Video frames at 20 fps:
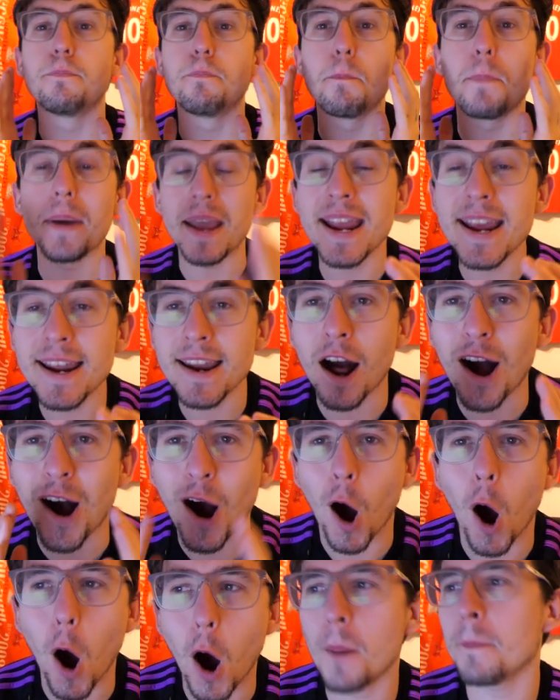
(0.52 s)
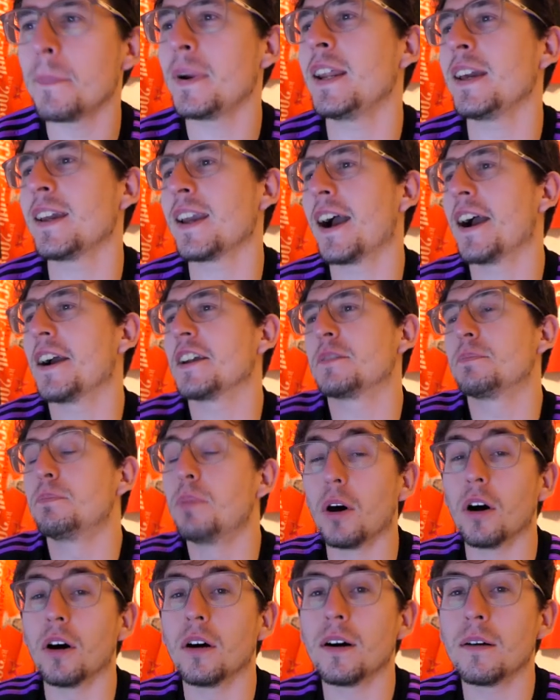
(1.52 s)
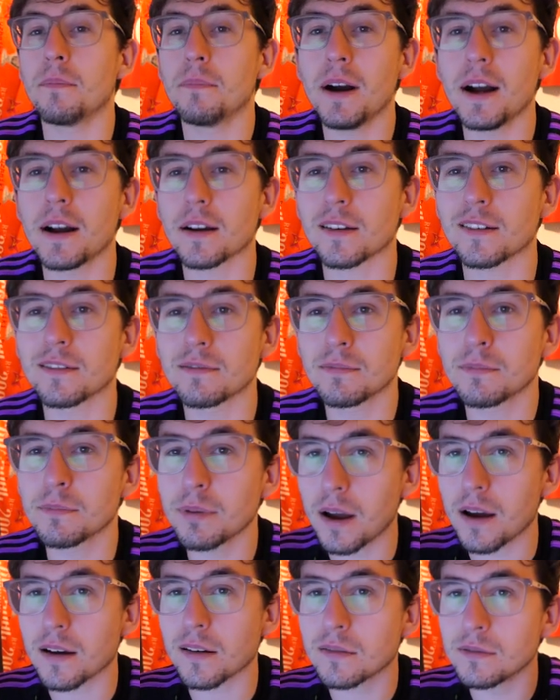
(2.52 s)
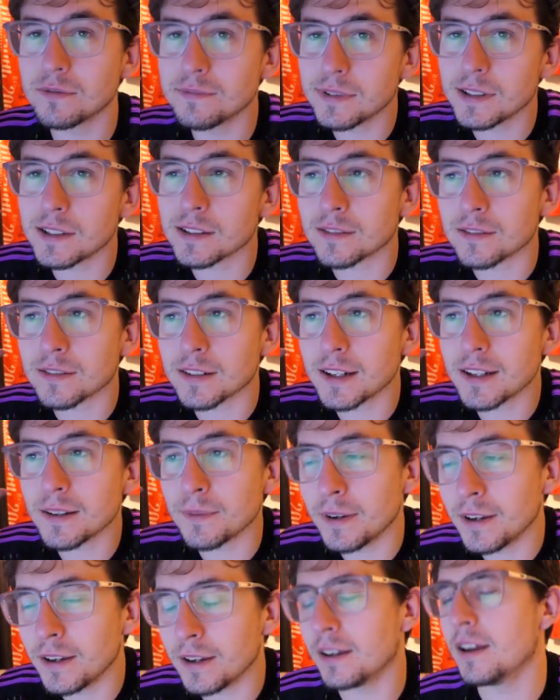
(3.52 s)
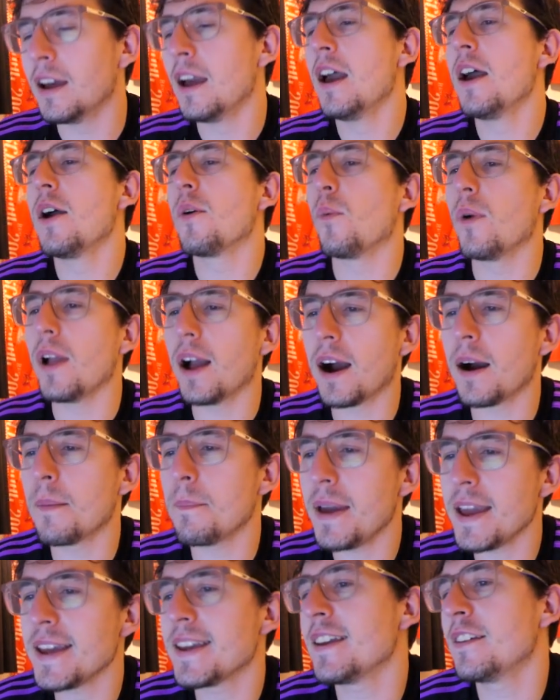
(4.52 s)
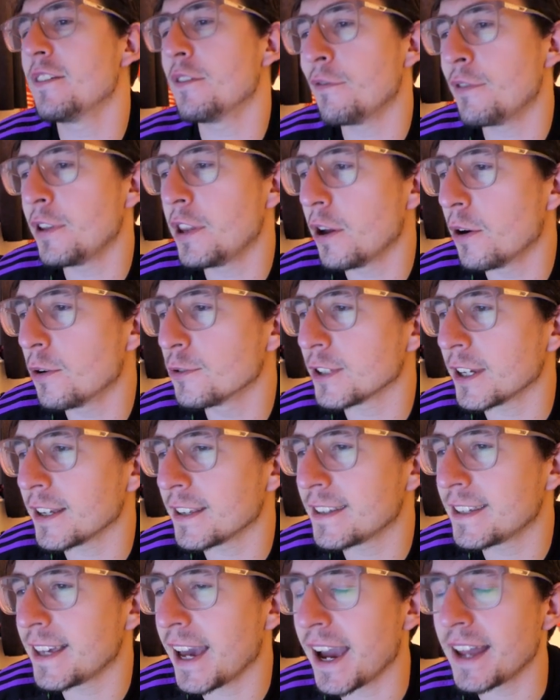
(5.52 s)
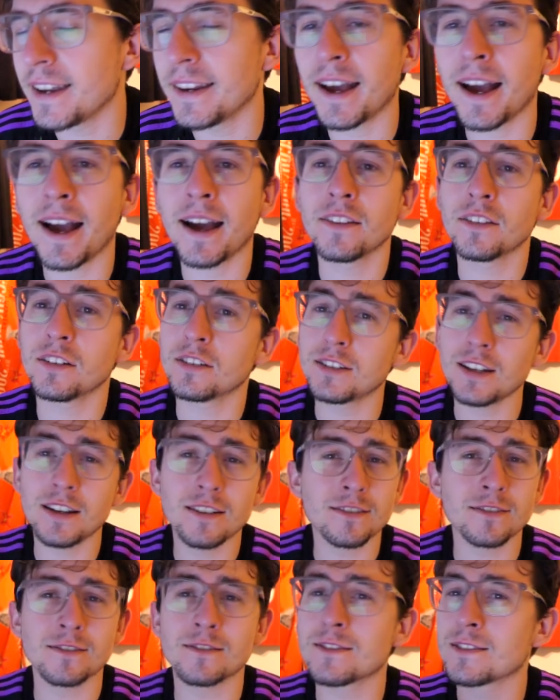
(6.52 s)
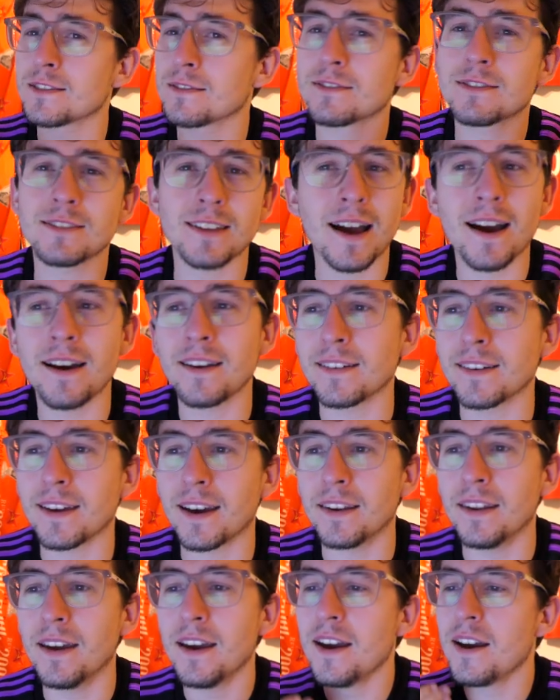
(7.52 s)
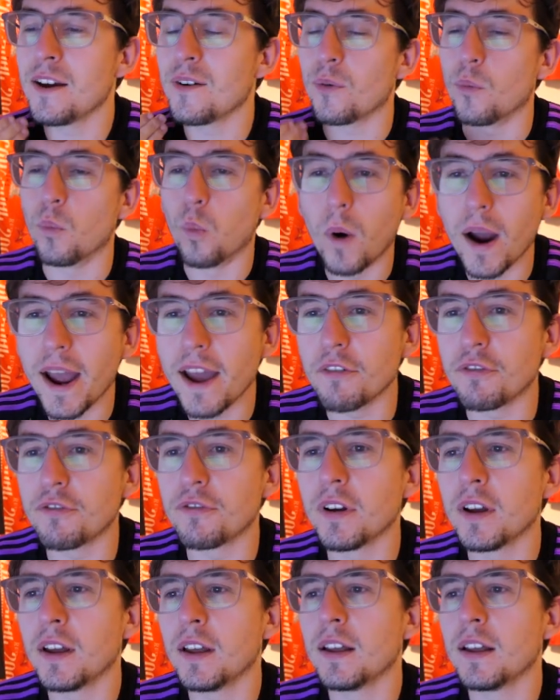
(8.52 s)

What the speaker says: been a hot minute, guys, but I'm back. Okay, I'm here. We are making videos again, and the season's starting again with